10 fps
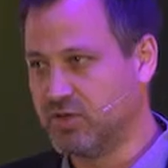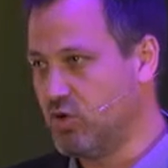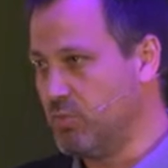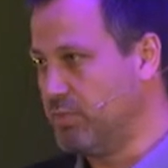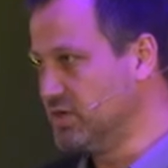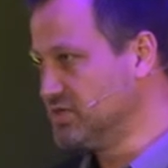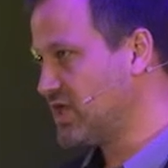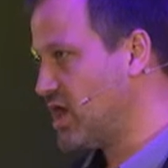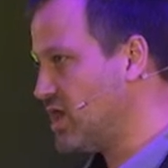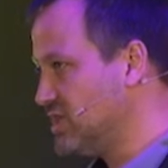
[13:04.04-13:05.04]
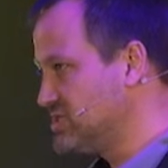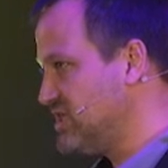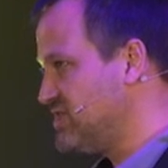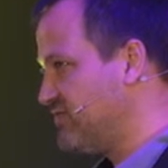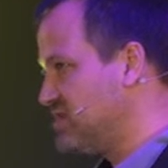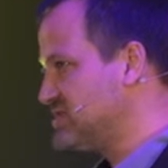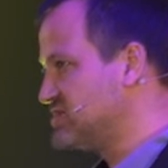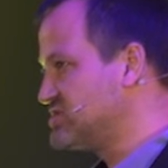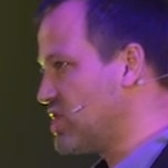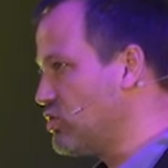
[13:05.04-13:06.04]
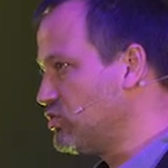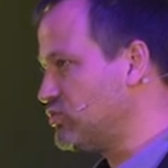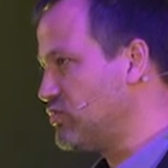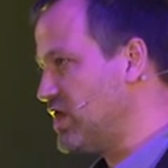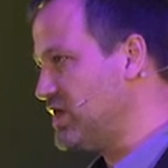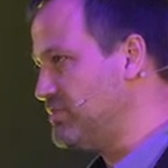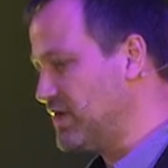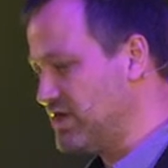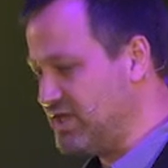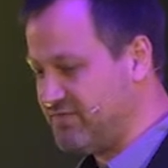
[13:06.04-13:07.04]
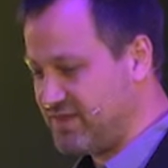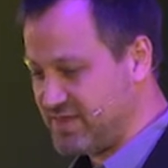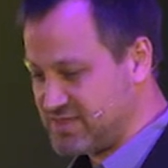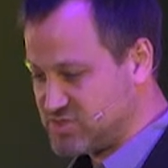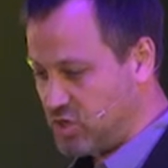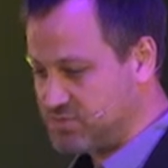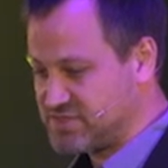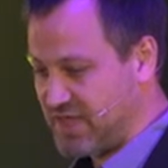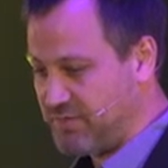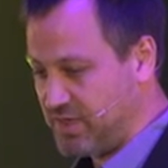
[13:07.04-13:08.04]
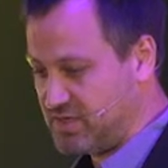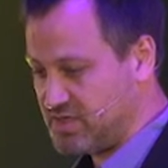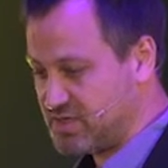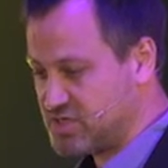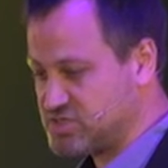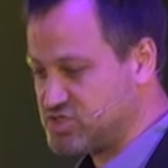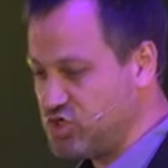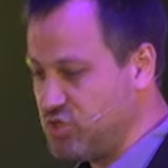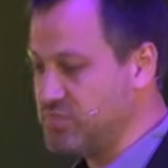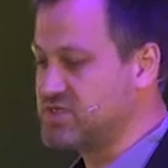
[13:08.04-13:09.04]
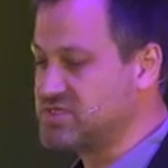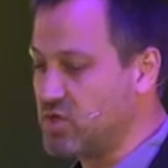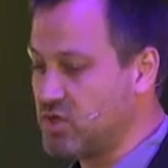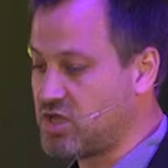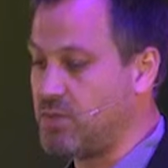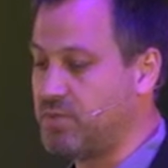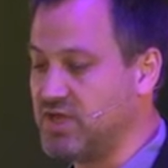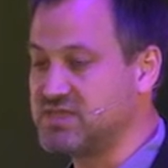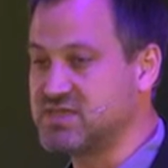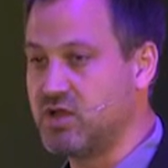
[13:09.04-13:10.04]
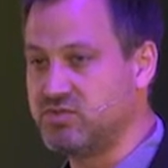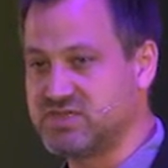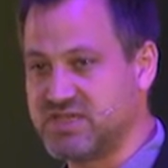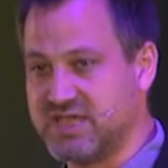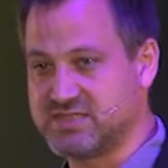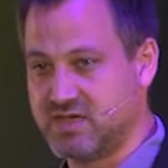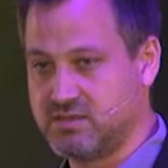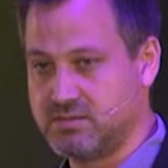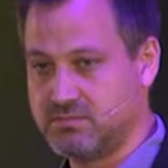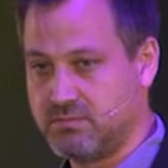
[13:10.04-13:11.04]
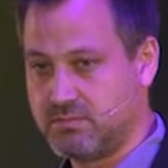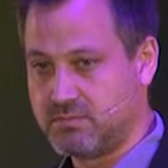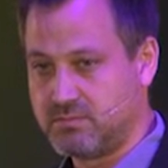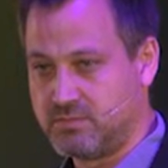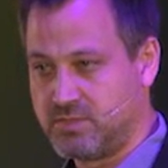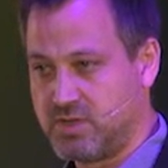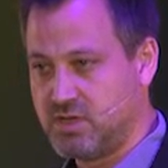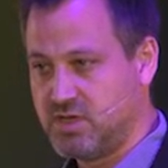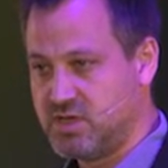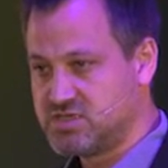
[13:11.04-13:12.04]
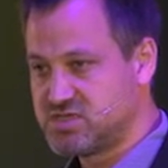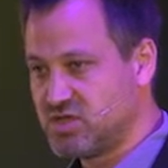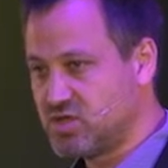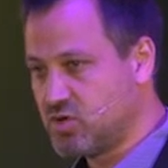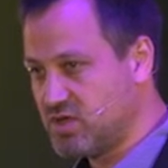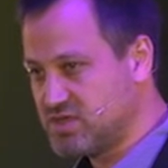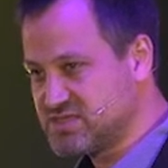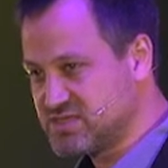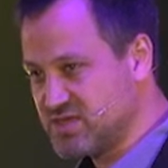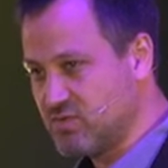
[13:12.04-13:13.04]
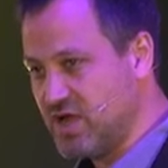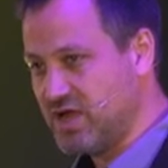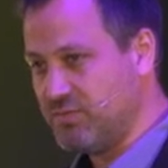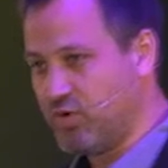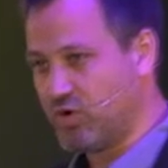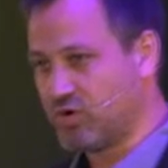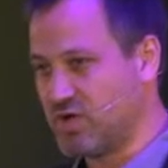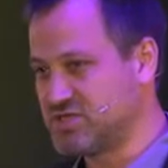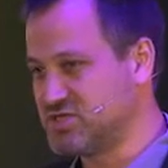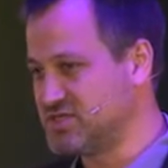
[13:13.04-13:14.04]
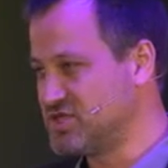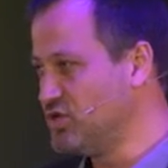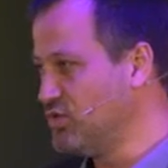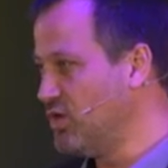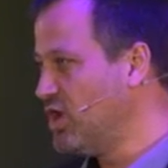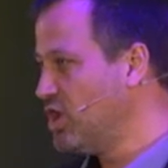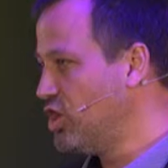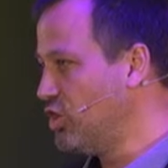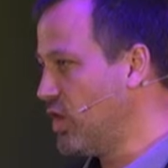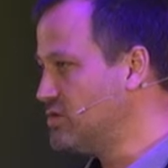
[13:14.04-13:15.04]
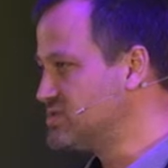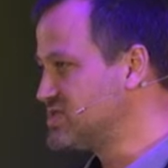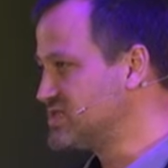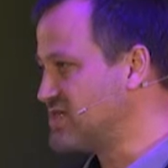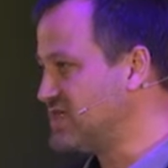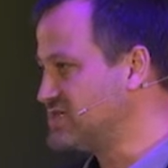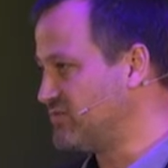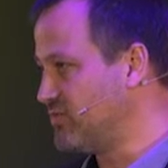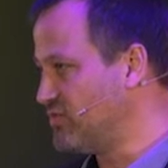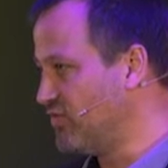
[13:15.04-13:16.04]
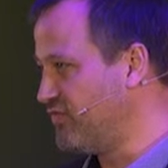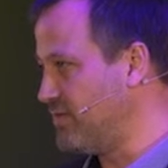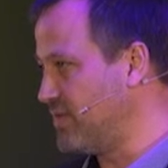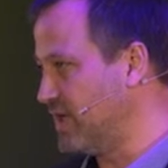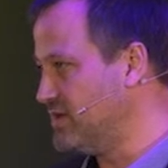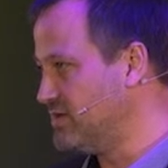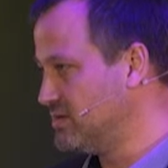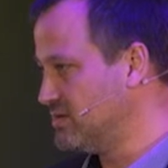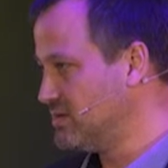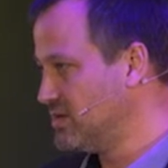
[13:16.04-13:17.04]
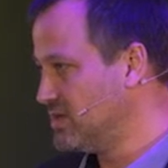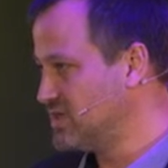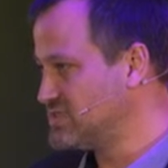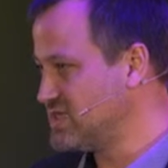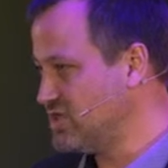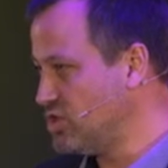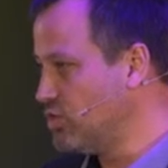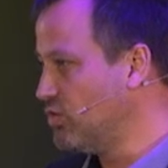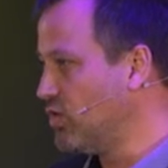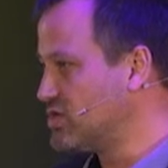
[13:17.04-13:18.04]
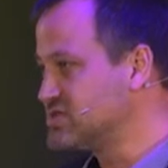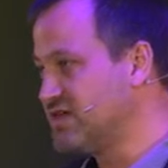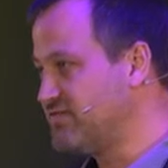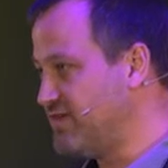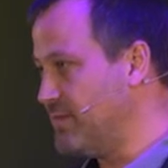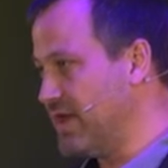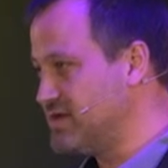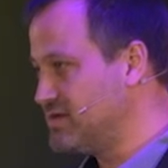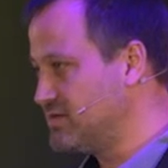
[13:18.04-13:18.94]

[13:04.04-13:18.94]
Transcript: who are building IoT devices don't really believe in this top statement that consumers, not companies, own the data. So the, this is a really important question: is who who owns the data from your Fitbit? Is it you or is it Fitbit?